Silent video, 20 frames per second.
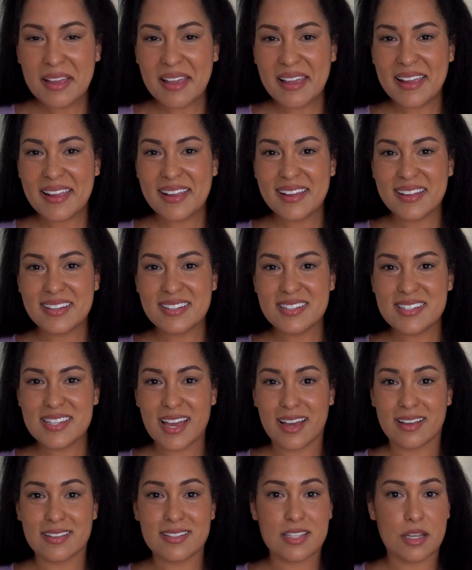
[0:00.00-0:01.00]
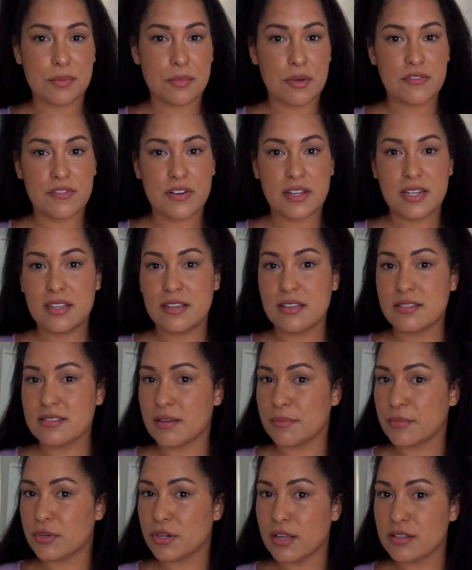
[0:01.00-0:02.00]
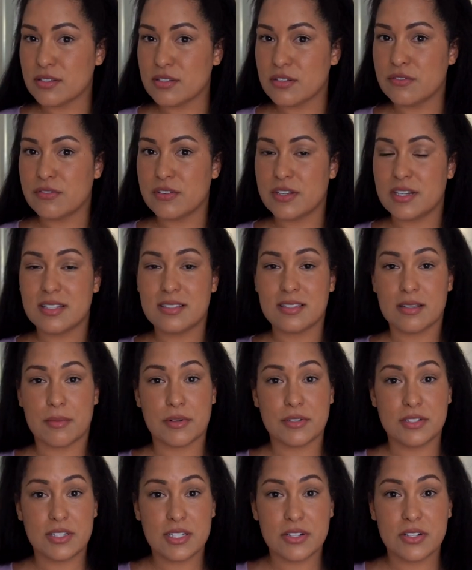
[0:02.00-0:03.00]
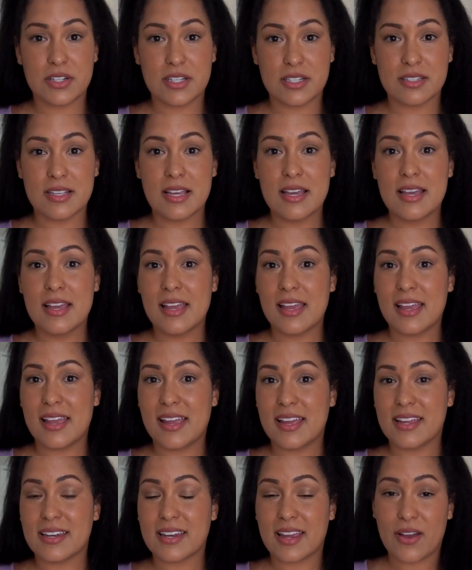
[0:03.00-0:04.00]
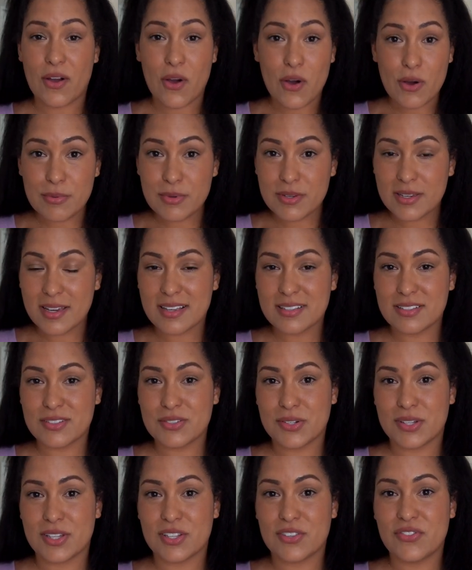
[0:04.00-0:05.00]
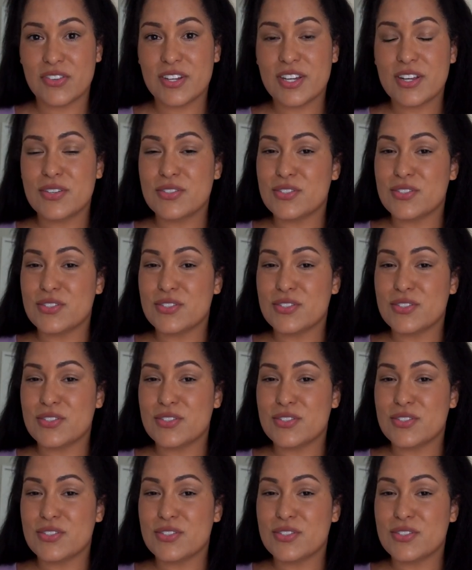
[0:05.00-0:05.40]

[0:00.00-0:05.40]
And yeah, some are funny, some are not so funny, some are serious. And I hope you guys enjoy this video.